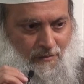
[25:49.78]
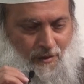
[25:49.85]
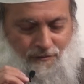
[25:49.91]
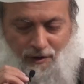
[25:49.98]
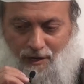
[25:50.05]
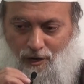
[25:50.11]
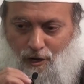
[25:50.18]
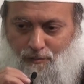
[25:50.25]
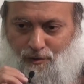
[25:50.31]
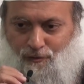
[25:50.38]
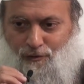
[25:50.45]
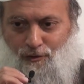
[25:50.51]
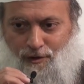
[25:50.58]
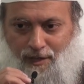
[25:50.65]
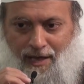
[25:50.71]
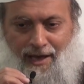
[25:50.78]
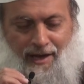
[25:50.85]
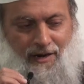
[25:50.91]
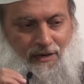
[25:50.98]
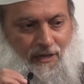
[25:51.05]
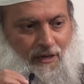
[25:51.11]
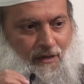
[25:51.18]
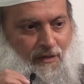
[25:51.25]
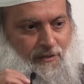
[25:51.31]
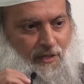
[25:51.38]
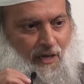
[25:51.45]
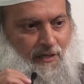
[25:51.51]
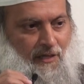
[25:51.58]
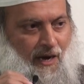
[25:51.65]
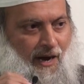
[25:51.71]
If I go before that,
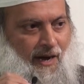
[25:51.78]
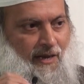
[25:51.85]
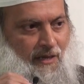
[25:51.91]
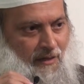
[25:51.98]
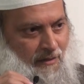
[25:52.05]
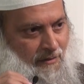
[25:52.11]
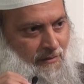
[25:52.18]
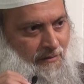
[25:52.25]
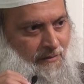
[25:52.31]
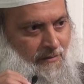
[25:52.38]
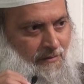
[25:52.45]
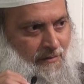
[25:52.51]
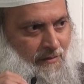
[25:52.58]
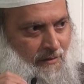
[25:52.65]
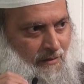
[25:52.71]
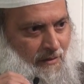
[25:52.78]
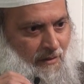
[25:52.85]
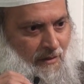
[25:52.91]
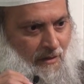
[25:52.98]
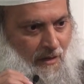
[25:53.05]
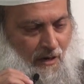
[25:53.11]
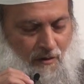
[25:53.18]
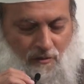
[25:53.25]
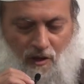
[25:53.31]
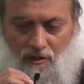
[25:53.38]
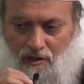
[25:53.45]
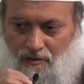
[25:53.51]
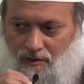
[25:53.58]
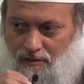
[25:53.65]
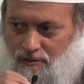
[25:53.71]
Sayyidina Ali,
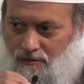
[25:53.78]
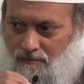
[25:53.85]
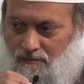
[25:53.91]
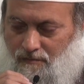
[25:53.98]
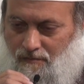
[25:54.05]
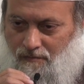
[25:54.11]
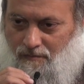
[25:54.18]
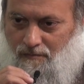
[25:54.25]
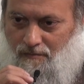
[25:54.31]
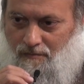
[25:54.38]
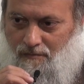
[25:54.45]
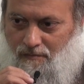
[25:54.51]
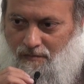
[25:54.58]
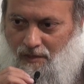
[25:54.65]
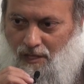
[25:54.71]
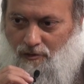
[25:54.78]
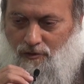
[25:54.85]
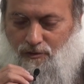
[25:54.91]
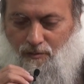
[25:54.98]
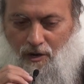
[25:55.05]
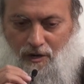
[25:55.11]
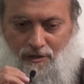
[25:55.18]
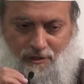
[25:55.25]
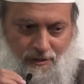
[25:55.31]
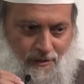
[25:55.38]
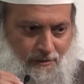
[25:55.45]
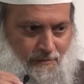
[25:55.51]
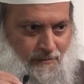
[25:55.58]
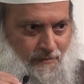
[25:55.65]
karamallahu wajhu, he was martyred